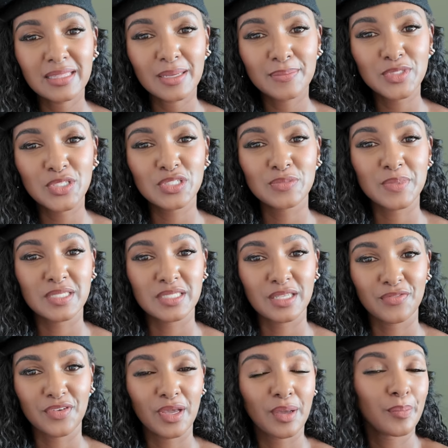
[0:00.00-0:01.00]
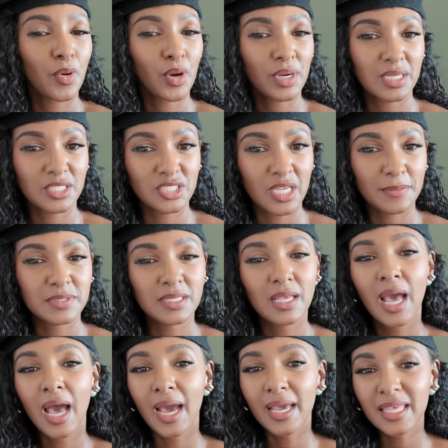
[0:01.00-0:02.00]
them to specific body shapes
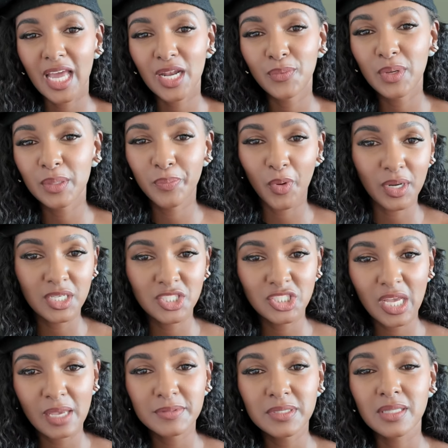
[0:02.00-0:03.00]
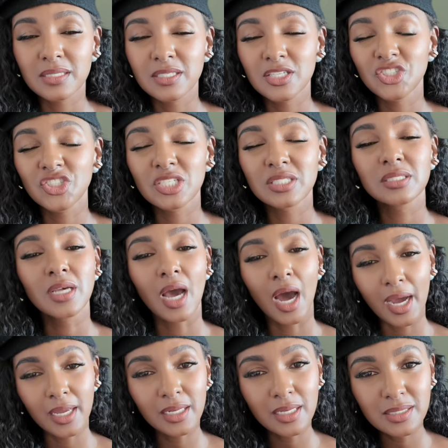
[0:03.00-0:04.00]
again with body shapes this is just
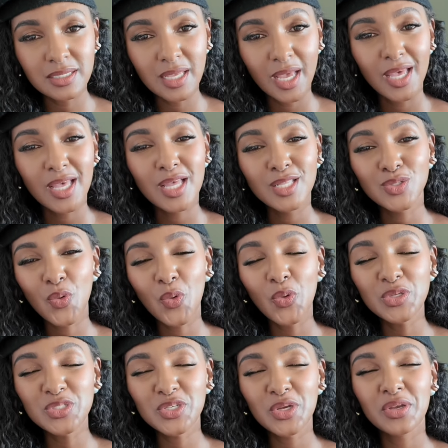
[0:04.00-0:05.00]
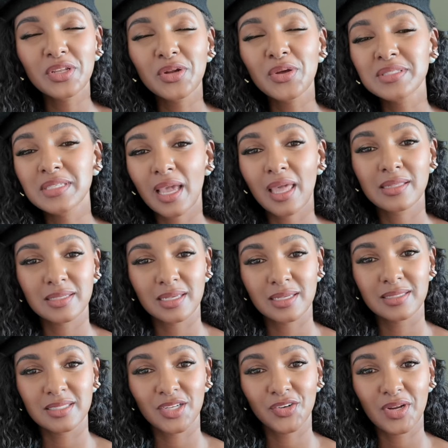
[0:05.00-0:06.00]
guidance it's also you know take into
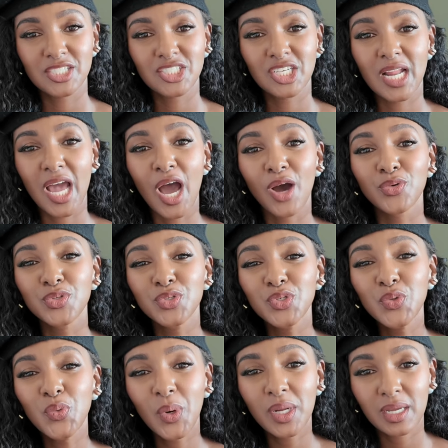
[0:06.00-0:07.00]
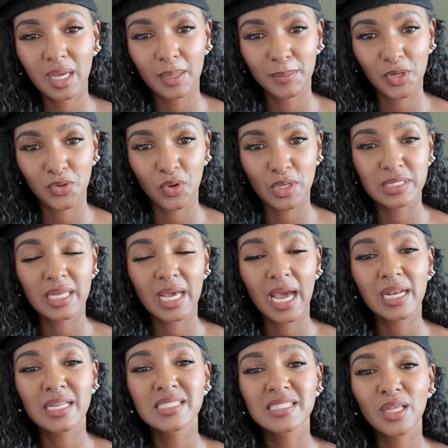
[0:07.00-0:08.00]
consideration how you want to come across the
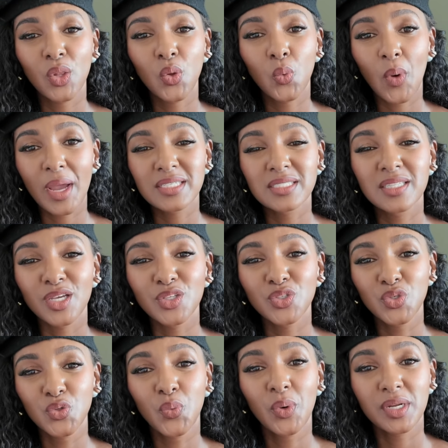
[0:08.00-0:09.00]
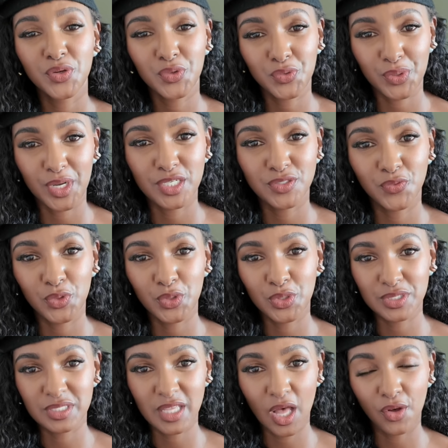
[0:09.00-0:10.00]
kind of silhouette that you want to create for
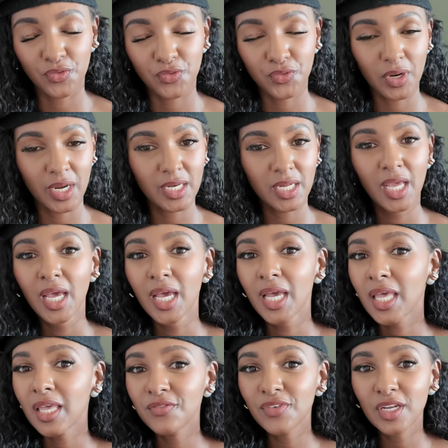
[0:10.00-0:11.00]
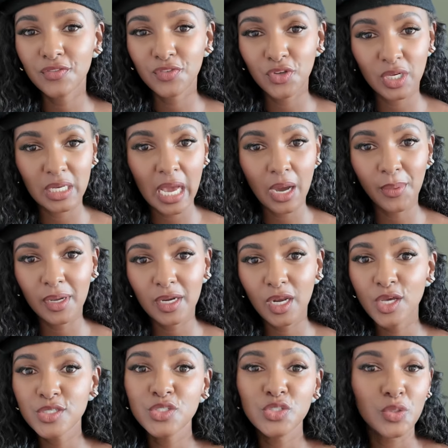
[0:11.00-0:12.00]
yourself right even if you're an
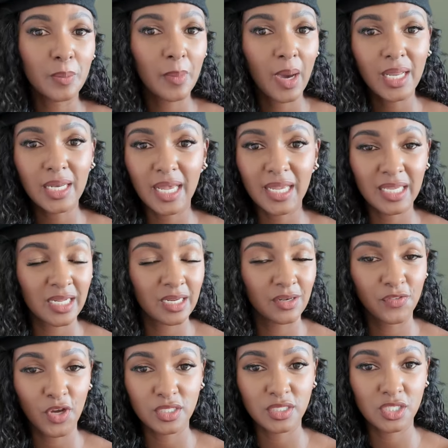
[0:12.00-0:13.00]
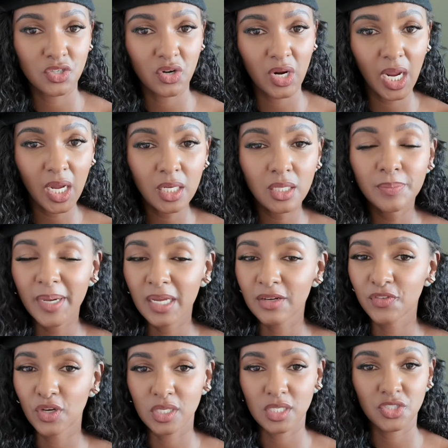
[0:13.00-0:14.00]
hourglass you might like an inverted triangle by
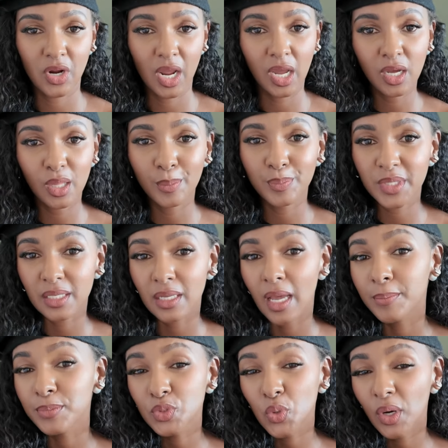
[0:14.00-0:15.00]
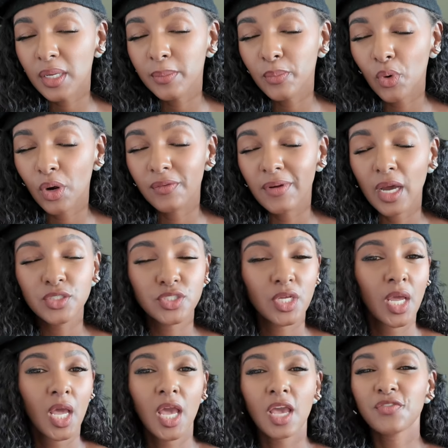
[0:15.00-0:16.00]
inverted triangle I'm, I'm talking more
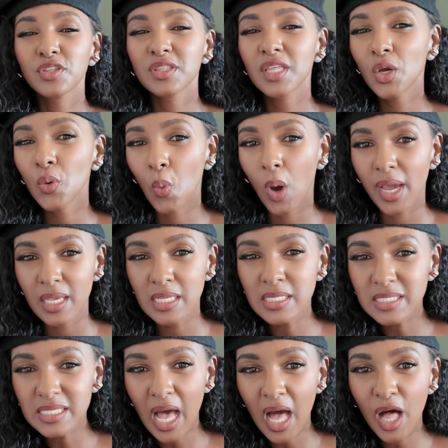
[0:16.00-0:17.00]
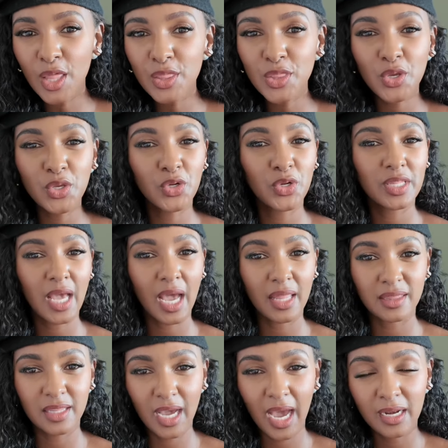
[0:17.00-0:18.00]
around if you think YSL the you know the
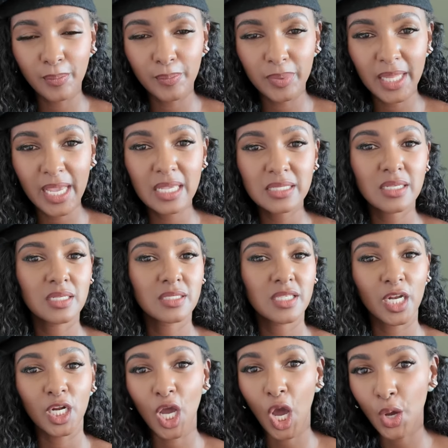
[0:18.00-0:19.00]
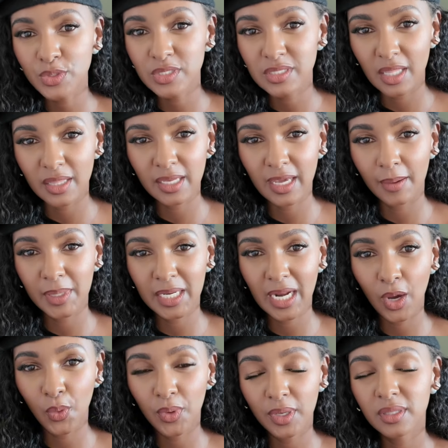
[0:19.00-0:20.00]
kind, the kind of blazers and coats that they're
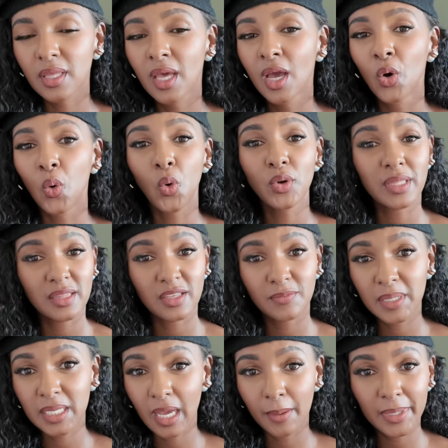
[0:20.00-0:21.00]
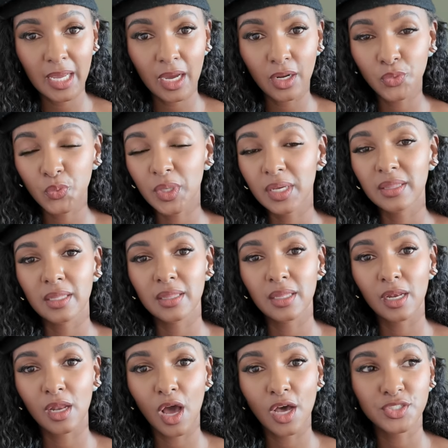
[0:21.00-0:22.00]
coming out with or that they've been coming out with in
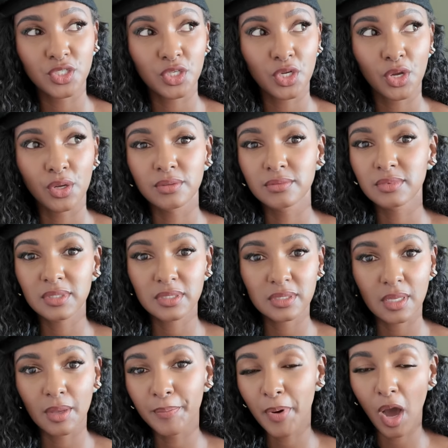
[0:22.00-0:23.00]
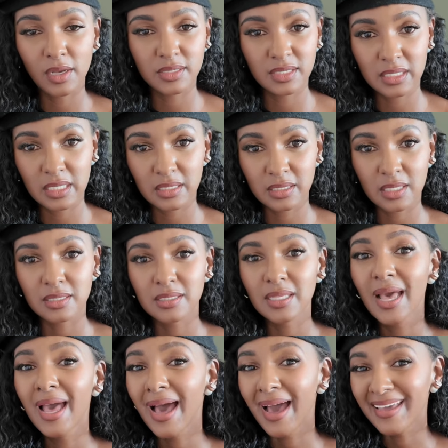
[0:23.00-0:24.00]
the last you know uh, past seasons.